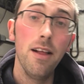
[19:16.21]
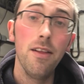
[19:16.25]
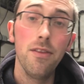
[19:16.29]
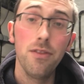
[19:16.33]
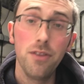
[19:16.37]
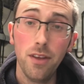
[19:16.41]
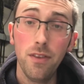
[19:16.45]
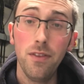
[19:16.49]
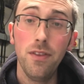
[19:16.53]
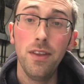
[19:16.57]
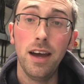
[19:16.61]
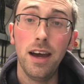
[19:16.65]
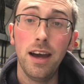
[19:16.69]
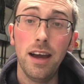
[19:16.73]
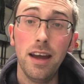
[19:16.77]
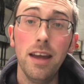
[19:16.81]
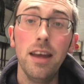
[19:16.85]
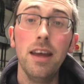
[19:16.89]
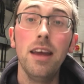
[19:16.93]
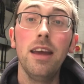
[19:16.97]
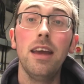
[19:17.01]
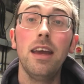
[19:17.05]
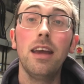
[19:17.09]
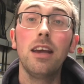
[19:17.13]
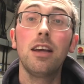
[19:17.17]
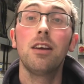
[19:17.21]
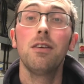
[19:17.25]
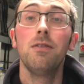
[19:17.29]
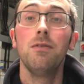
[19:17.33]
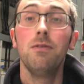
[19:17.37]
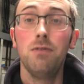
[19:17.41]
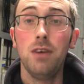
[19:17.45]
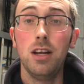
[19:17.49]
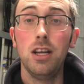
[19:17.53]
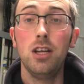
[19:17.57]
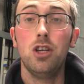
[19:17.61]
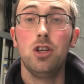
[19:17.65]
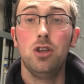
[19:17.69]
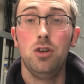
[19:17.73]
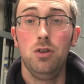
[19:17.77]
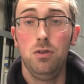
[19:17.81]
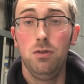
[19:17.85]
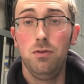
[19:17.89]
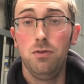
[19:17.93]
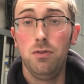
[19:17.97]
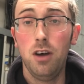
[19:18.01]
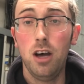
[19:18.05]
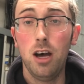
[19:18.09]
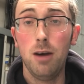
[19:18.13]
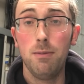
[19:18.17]
than that in conventional
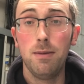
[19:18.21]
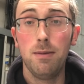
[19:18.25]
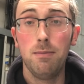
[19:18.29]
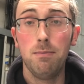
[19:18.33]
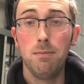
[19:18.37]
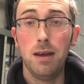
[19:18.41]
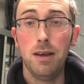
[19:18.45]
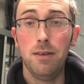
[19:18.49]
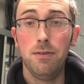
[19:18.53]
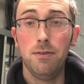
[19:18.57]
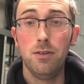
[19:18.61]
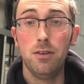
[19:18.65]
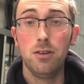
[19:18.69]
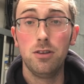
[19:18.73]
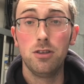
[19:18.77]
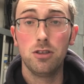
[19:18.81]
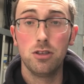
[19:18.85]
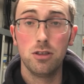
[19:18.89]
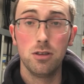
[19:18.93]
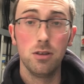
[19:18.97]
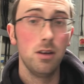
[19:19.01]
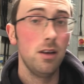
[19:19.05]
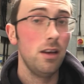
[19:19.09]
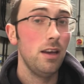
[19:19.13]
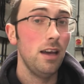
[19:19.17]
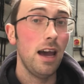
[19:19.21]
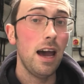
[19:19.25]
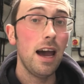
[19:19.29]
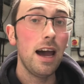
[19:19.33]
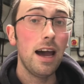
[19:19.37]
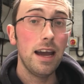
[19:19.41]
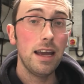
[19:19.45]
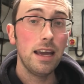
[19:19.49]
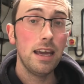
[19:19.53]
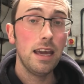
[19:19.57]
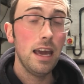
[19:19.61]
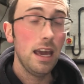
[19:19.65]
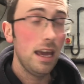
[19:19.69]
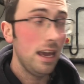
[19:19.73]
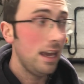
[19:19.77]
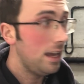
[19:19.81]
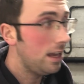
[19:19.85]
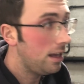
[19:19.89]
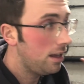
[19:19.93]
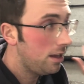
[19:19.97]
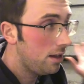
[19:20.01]
farming methods, i.e.